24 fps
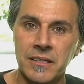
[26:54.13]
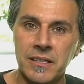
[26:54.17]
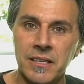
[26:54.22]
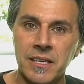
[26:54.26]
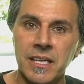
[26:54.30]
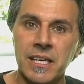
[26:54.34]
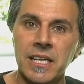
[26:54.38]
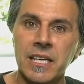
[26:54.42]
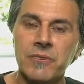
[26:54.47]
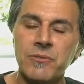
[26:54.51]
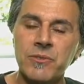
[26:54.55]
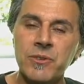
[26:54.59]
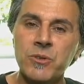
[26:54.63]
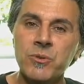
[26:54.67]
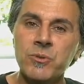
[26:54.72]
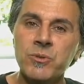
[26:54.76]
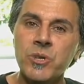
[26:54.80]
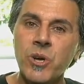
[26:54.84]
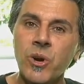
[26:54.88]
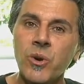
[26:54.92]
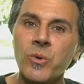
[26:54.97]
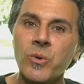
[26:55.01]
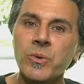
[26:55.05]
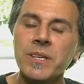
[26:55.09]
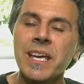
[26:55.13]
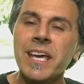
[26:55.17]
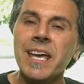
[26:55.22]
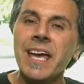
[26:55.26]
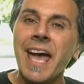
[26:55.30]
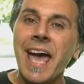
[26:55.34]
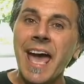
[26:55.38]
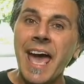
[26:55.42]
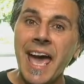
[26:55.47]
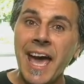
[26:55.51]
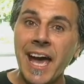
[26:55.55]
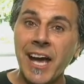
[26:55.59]
If you don't
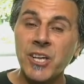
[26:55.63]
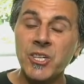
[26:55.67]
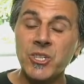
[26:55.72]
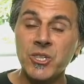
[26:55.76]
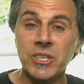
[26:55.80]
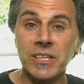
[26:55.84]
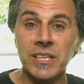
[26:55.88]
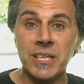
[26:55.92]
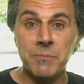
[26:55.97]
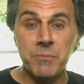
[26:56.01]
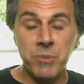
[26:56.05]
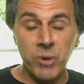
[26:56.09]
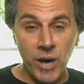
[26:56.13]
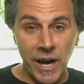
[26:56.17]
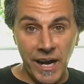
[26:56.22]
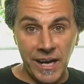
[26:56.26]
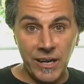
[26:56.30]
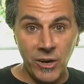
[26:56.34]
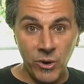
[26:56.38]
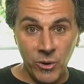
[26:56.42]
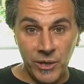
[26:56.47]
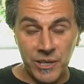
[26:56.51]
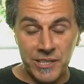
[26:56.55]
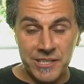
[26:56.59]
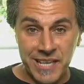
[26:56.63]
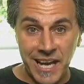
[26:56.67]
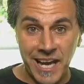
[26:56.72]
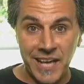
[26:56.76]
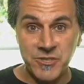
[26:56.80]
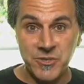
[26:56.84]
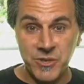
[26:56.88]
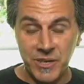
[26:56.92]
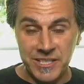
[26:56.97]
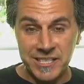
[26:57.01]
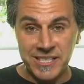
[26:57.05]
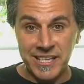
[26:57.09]
actually prioritize,
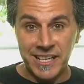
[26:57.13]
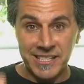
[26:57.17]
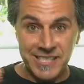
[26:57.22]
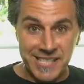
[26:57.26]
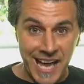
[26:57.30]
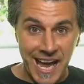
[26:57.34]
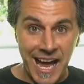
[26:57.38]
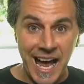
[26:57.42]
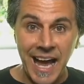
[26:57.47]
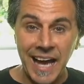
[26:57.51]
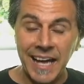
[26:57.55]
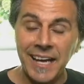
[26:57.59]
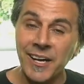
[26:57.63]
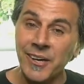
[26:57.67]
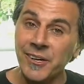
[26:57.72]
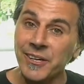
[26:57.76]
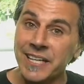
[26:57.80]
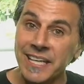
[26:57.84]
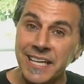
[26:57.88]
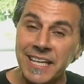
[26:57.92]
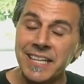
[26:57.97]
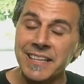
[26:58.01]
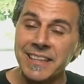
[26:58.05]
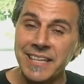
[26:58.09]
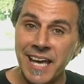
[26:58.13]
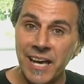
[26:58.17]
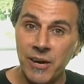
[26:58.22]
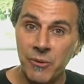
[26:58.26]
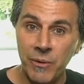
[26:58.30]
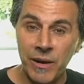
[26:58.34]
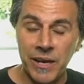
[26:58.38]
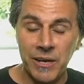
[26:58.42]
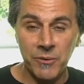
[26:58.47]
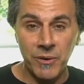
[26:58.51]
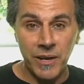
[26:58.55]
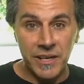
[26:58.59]
you could say it's a hierarchy in that
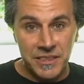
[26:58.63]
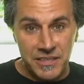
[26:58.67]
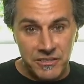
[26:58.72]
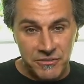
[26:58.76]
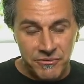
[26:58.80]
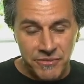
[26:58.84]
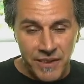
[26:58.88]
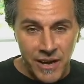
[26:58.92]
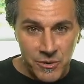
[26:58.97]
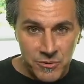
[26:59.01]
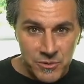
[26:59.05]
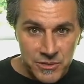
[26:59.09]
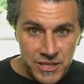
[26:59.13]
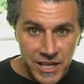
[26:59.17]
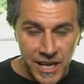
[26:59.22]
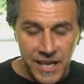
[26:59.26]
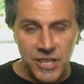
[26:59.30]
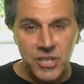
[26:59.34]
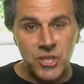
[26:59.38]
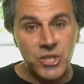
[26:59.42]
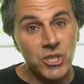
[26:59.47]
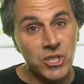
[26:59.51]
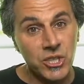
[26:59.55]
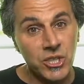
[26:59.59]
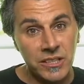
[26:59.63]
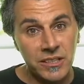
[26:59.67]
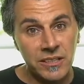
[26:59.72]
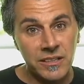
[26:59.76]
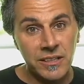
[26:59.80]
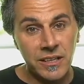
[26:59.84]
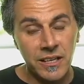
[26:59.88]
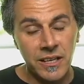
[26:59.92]
way, right? The foundation